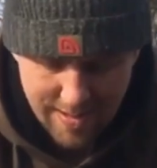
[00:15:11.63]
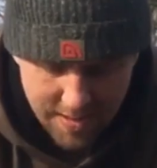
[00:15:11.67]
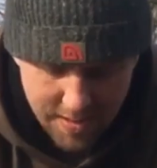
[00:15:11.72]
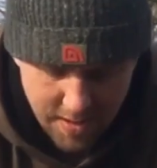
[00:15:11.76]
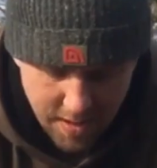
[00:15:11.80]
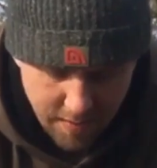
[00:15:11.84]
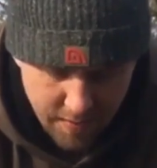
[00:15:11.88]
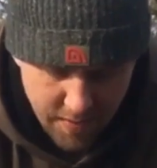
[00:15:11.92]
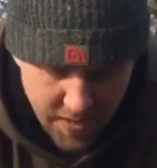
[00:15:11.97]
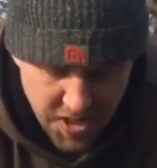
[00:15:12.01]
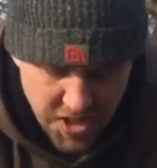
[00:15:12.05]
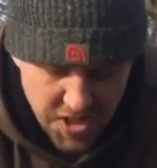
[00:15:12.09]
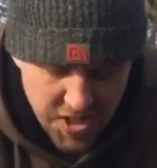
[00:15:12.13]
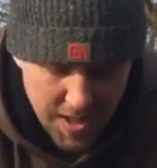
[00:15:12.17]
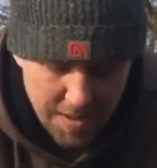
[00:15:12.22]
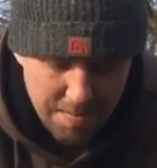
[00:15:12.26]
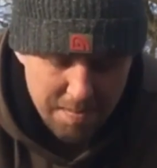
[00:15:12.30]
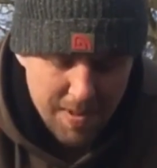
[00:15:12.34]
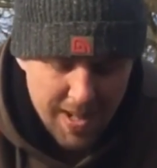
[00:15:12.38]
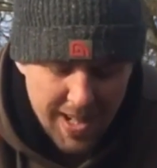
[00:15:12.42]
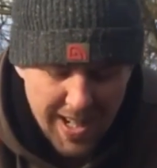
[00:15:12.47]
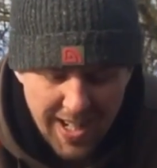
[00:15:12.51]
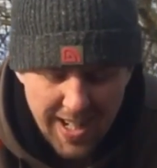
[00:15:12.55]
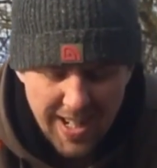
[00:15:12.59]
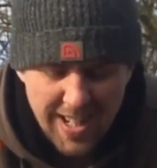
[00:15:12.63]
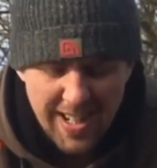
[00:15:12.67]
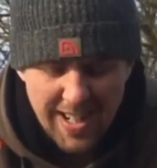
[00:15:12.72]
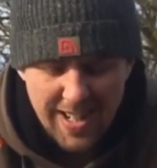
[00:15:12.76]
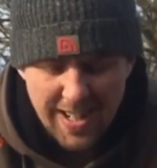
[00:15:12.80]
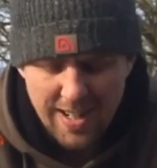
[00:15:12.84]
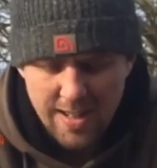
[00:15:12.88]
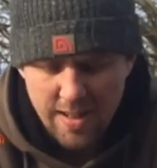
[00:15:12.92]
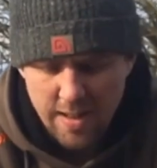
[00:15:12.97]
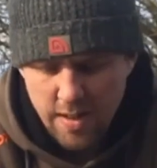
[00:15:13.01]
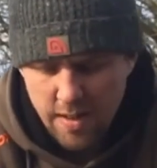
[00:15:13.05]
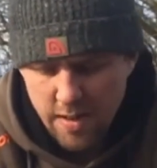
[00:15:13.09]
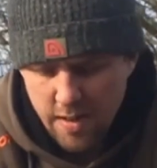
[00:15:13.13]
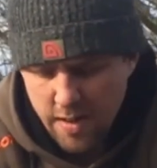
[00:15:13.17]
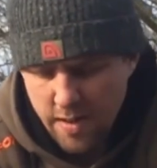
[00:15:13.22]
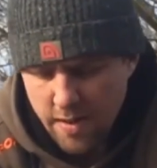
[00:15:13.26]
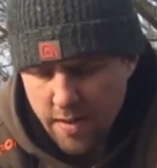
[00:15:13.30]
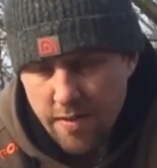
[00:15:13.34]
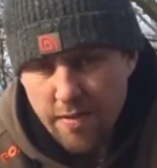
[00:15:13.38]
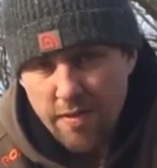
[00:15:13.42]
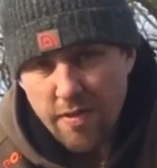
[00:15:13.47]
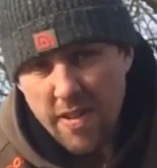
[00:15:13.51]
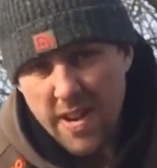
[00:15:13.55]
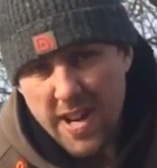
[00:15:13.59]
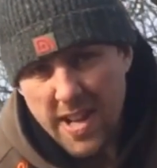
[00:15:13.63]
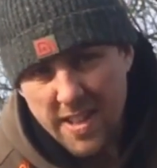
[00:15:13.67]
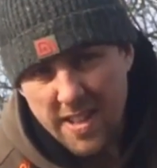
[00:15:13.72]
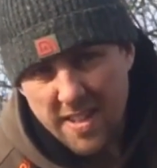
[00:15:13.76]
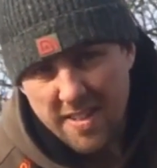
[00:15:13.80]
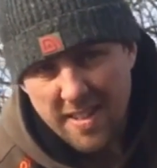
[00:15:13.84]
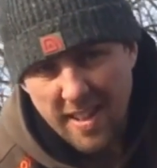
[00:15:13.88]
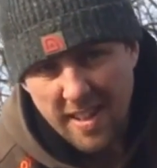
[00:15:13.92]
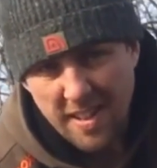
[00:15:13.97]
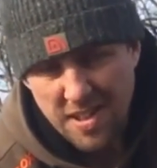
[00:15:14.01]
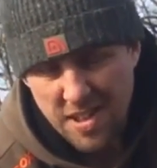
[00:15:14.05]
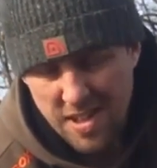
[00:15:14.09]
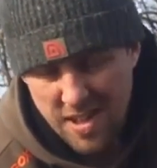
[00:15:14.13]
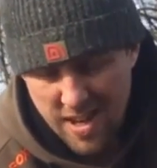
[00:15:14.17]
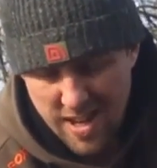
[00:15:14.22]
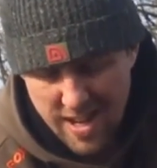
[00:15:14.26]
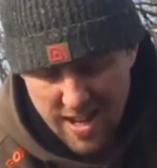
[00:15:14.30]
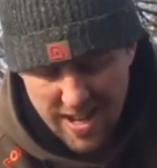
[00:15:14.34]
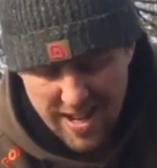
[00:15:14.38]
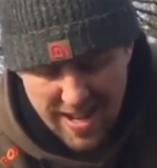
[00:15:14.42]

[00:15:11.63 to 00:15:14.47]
so fish number 3 of the session.